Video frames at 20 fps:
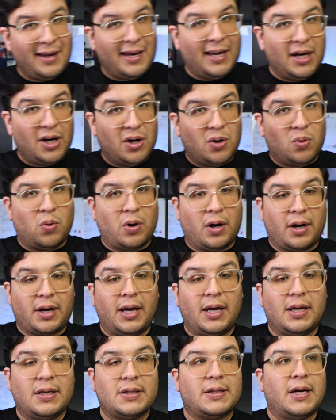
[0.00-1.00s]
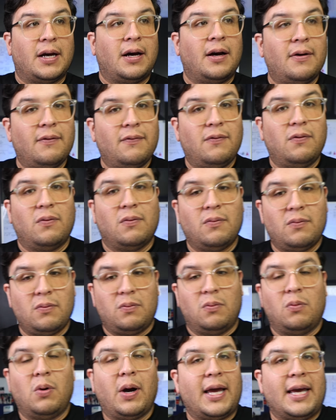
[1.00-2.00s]
inner workings of
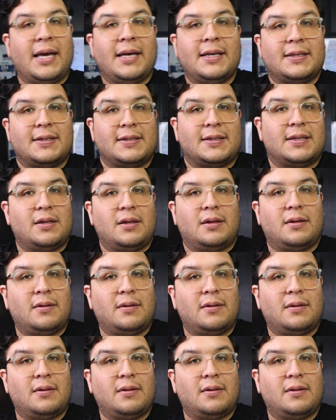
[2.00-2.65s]
what is